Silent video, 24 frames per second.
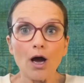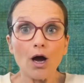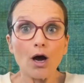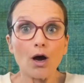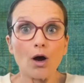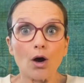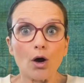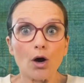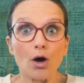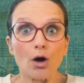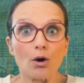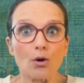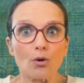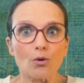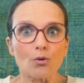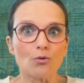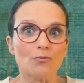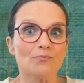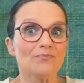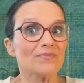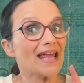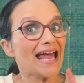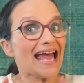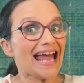Oh,
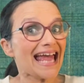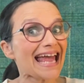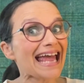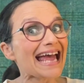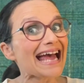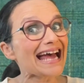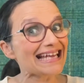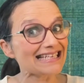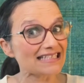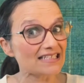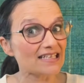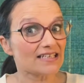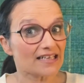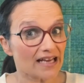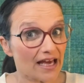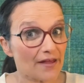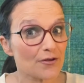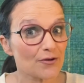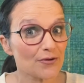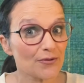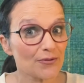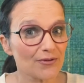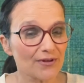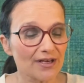and another
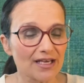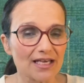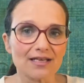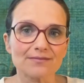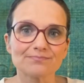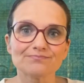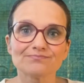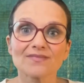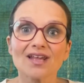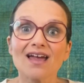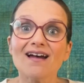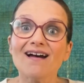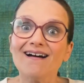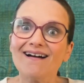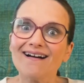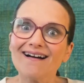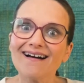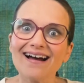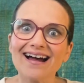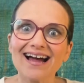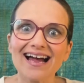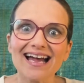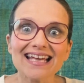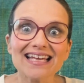thing,
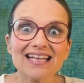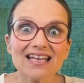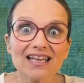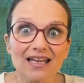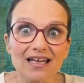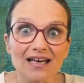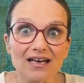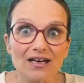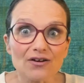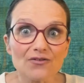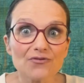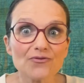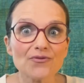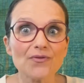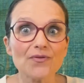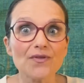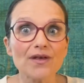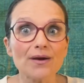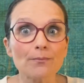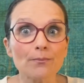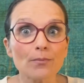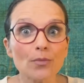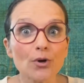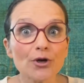I love the
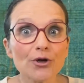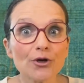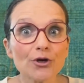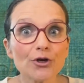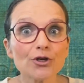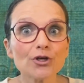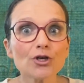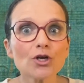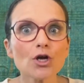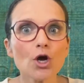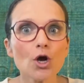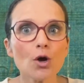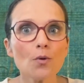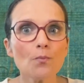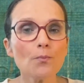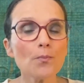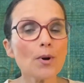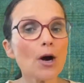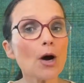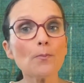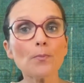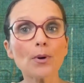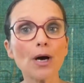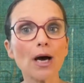modern
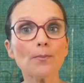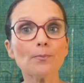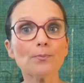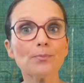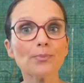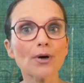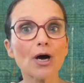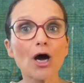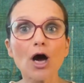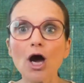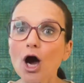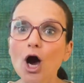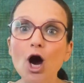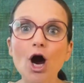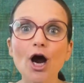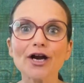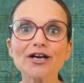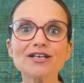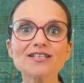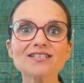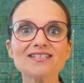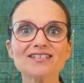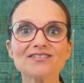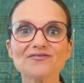pop up
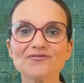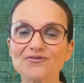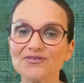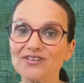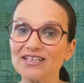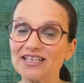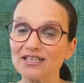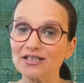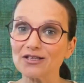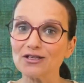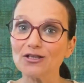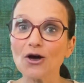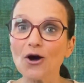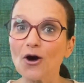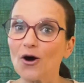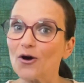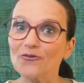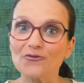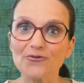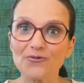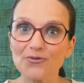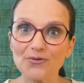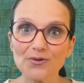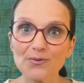art feel
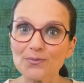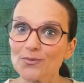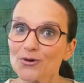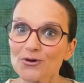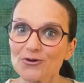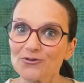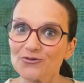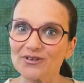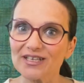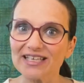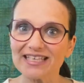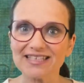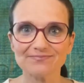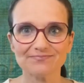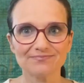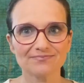of the movie